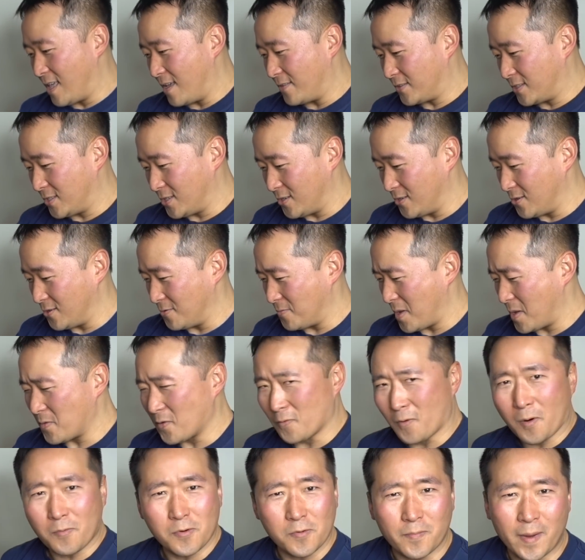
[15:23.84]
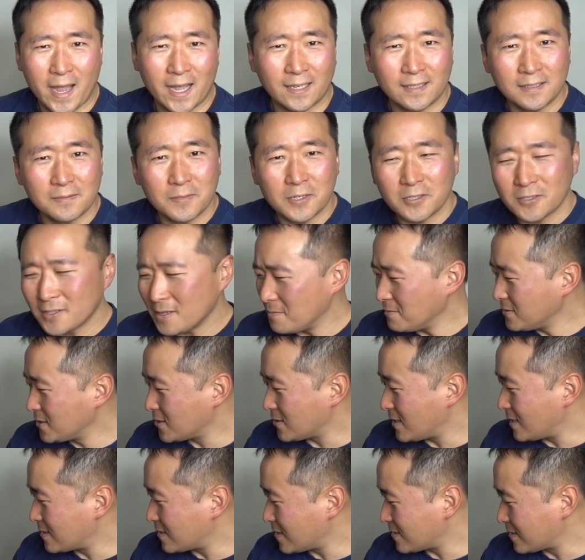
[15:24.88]
have to maybe rubber band them or something
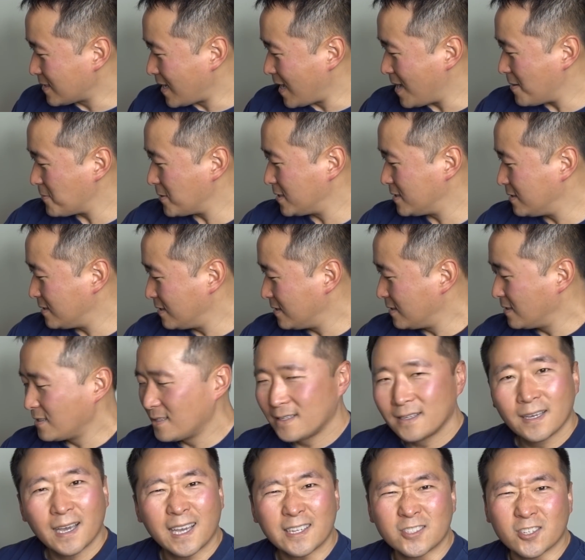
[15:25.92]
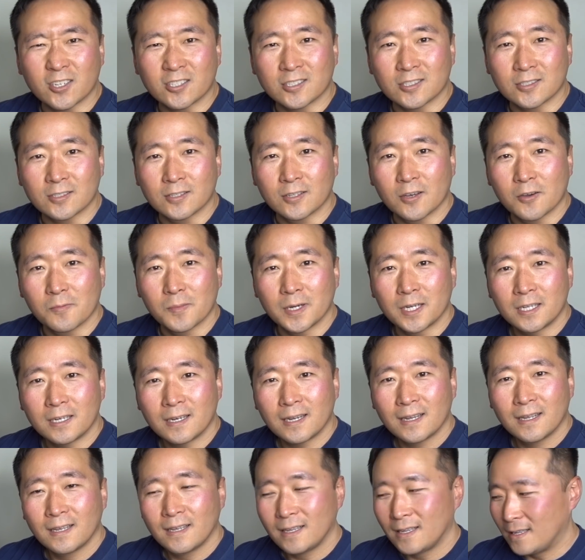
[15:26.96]
so that doesn't happen. I trust her though, but
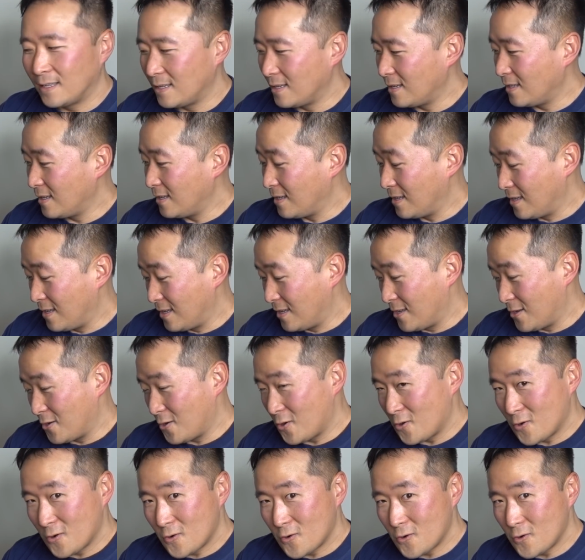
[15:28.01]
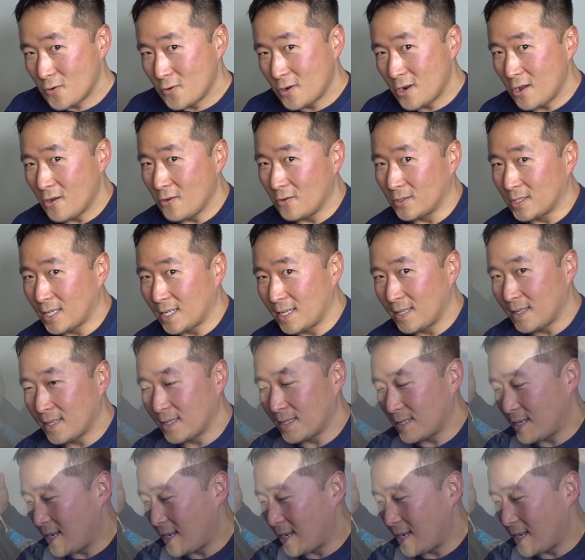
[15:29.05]
who knows, anything can